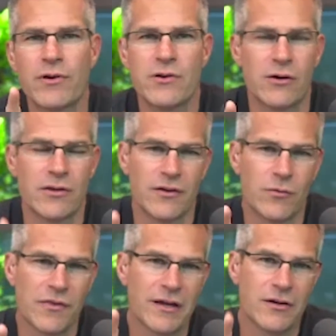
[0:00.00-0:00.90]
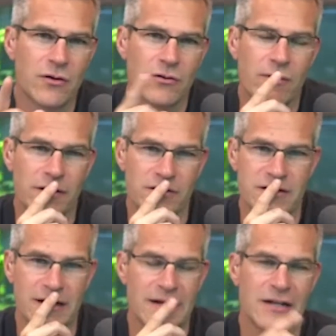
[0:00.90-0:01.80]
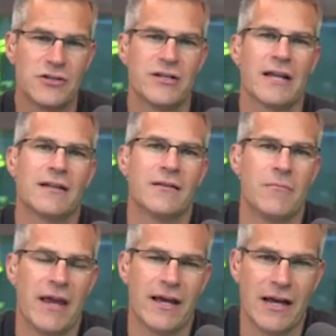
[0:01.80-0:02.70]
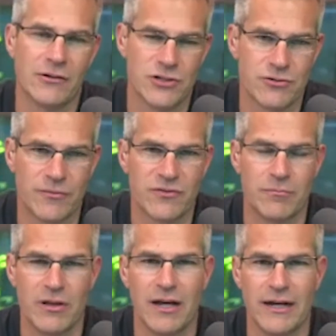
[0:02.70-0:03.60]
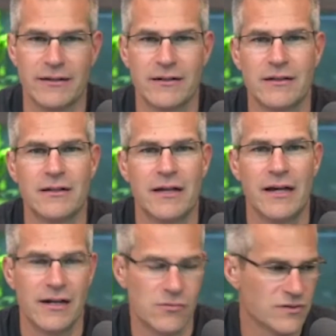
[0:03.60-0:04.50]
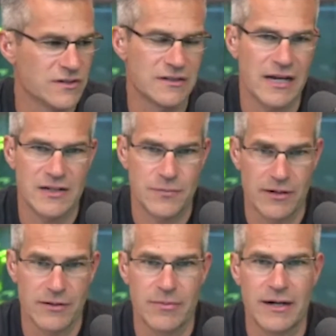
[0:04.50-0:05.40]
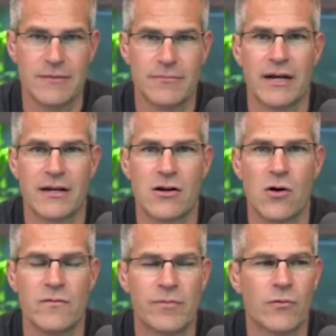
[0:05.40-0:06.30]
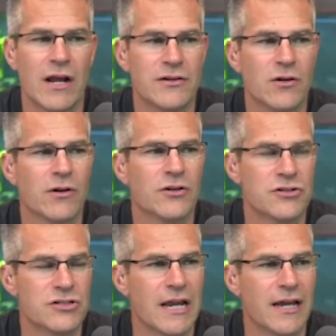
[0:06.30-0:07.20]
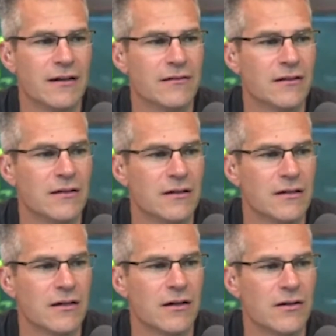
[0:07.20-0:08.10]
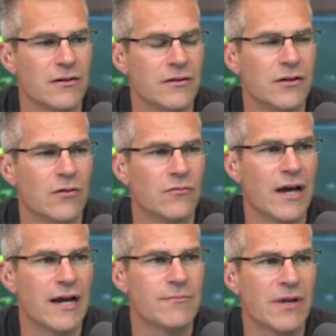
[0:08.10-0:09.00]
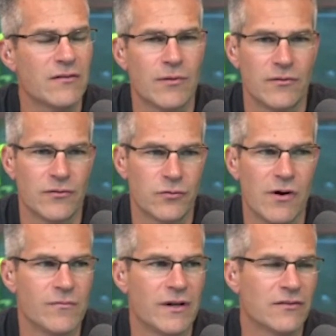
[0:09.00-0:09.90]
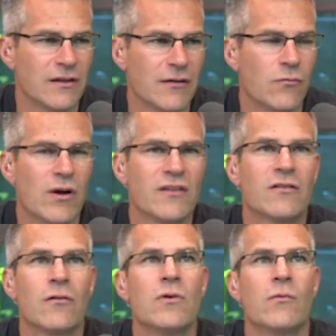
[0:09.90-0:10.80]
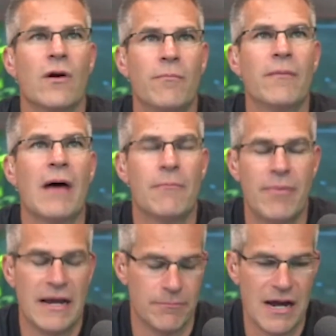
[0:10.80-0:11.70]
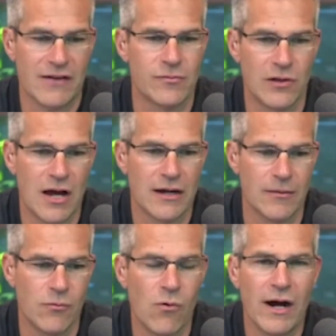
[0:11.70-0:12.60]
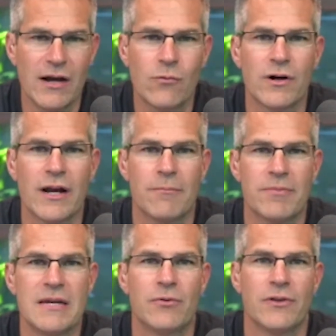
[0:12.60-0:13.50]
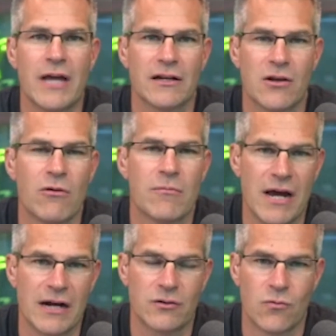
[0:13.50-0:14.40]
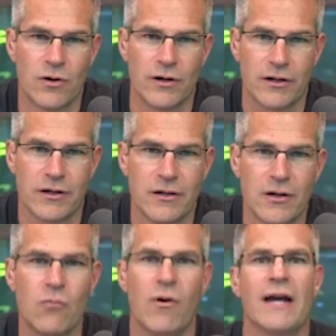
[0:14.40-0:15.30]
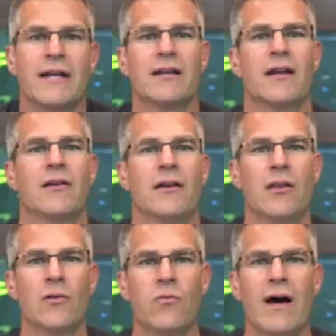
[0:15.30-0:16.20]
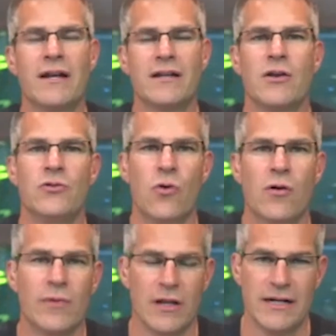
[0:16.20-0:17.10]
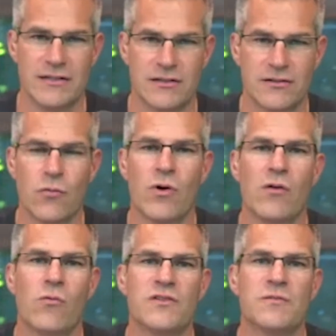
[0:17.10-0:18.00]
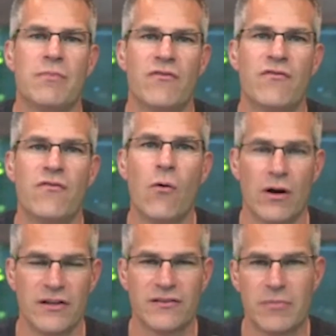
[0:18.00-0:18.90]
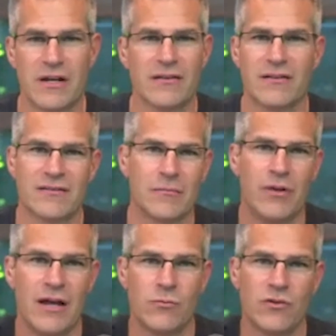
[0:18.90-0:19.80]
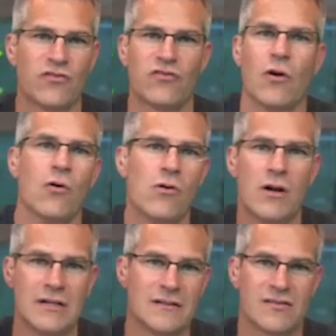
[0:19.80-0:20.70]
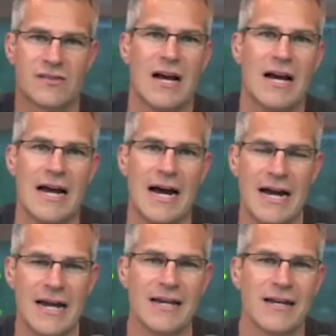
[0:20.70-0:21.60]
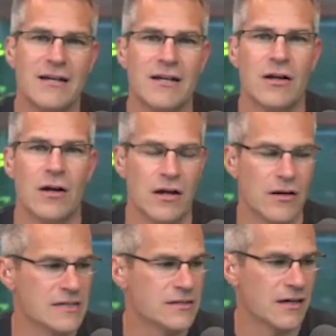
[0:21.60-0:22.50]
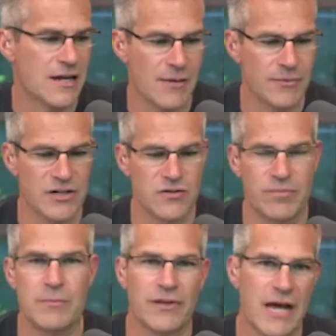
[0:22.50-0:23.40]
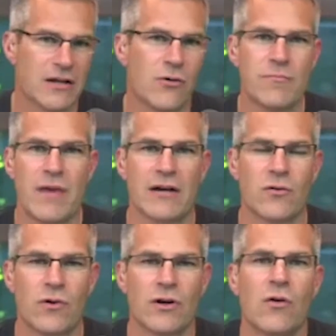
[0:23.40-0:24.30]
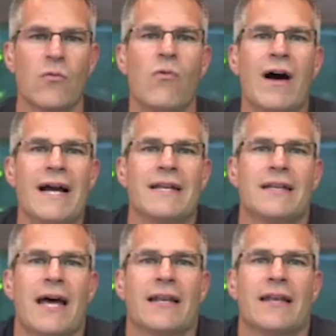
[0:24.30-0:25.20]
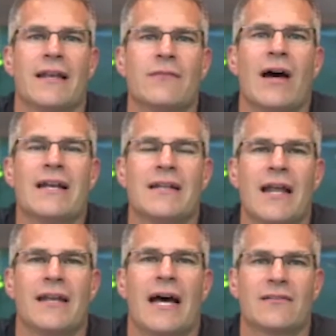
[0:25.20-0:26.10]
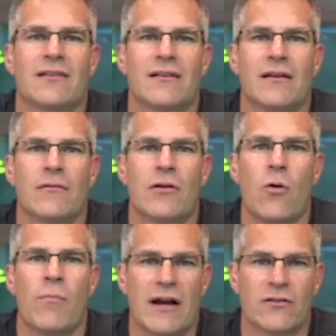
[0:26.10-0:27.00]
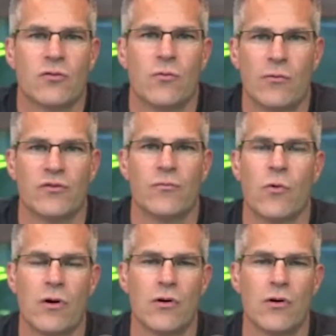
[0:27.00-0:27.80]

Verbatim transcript: you go there, the one thing I don't quite understand, I understand that demand outstripped supply, and it was exacerbated by COVID. But what I don't understand, you know, 9 months, 12 months, once we were back from lockup, why were not people not going back to work? Why didn't, in other words, why didn't it normalize to what it was before? Is it because the supply was so sky high? Is it a combination of people not going back to work, or why did that not go back to what was more